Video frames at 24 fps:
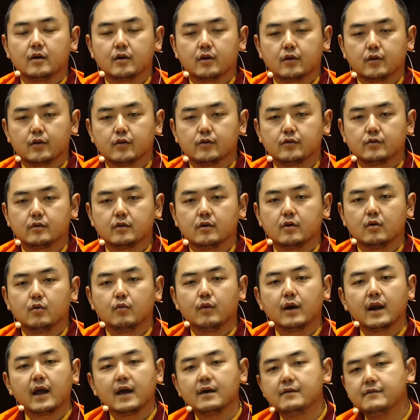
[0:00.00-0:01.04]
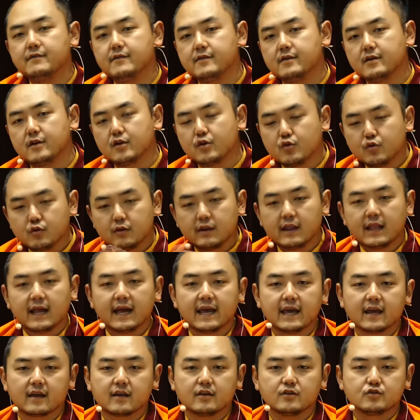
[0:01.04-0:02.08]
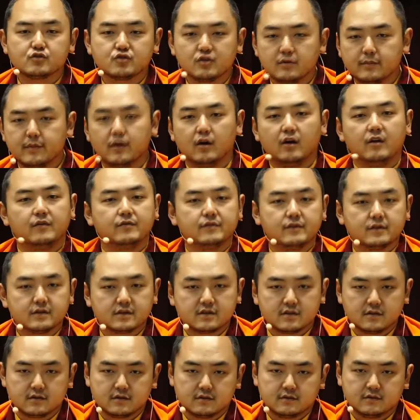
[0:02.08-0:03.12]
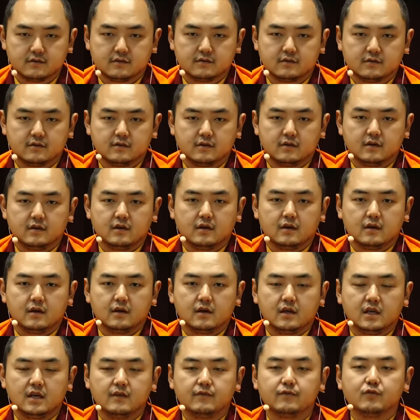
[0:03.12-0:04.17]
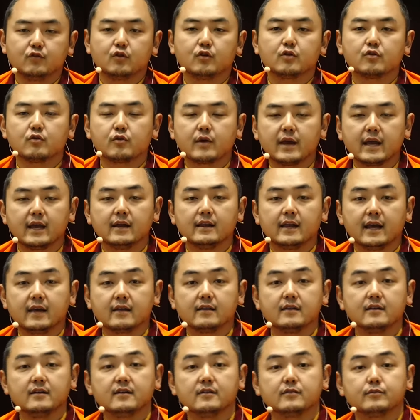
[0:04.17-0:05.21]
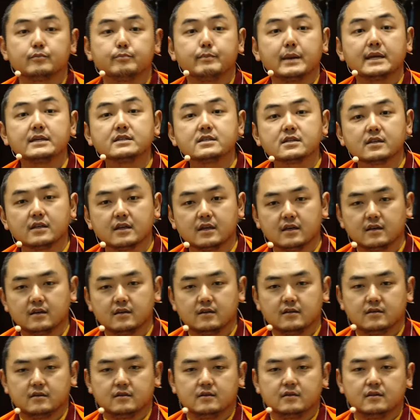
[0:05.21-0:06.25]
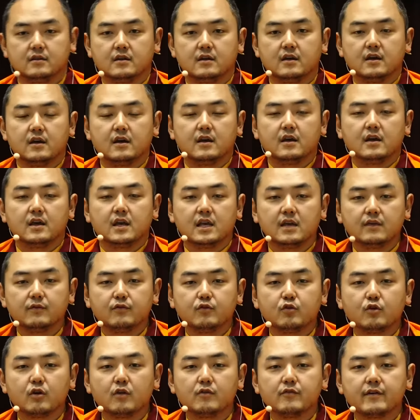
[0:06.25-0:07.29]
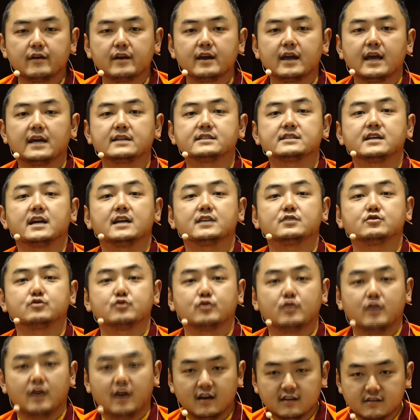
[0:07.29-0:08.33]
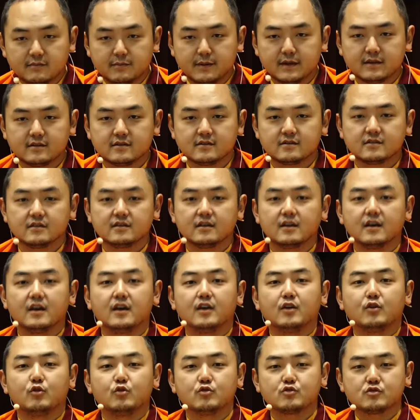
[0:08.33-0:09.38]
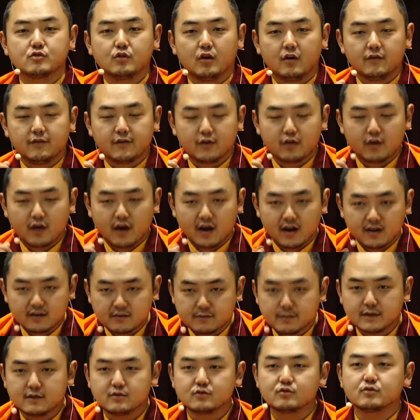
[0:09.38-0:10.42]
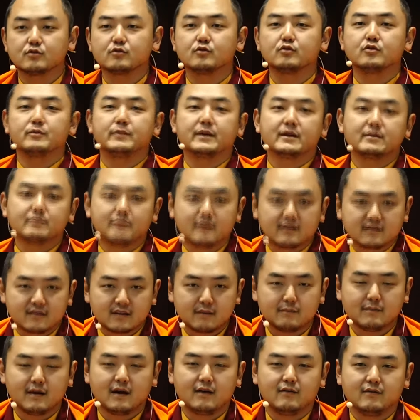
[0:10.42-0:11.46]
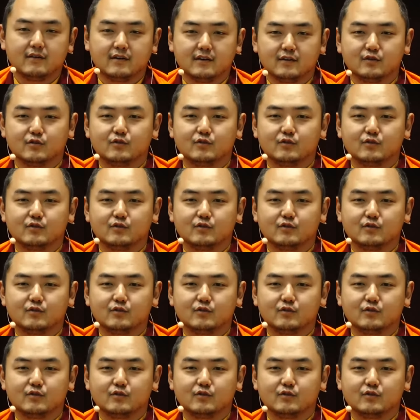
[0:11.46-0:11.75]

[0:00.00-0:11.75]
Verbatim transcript: you know whatever you like should be offered if not real at least mentally if you are very attached to your husband you should offer your husband to guru padma sambhava